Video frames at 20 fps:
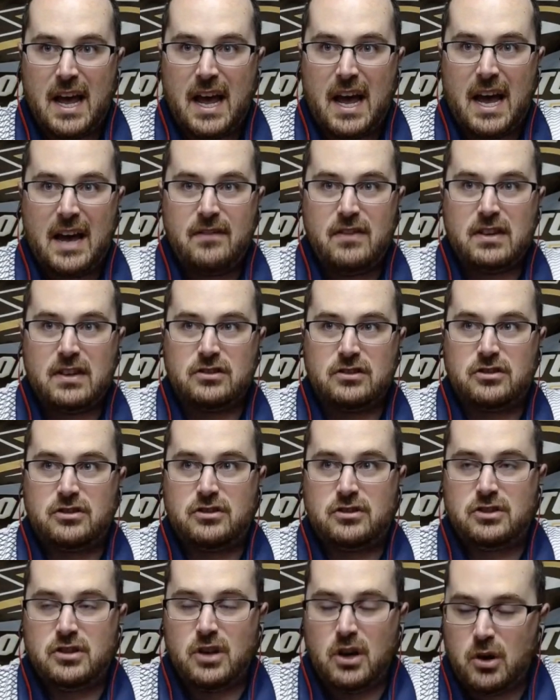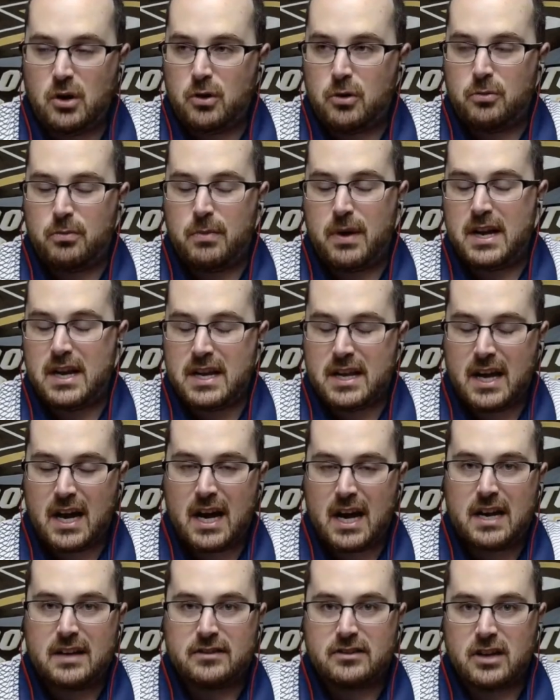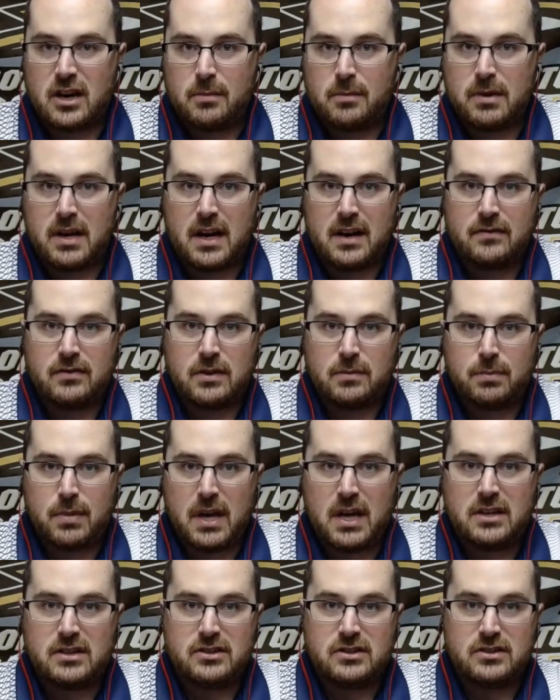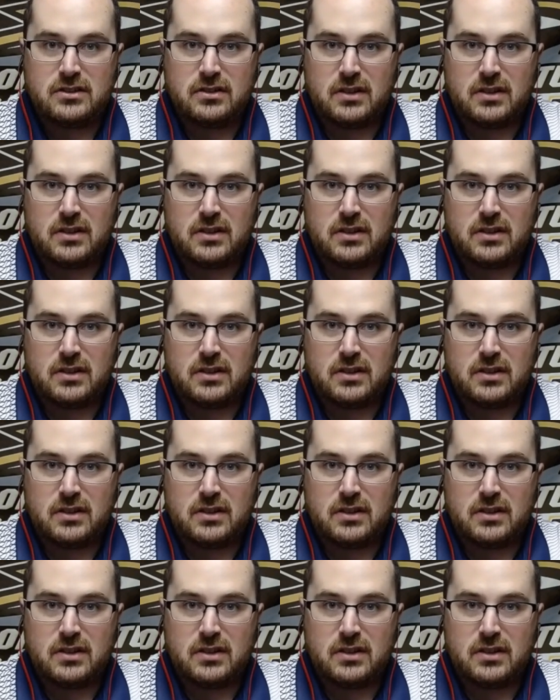having so many guys coming off the bench,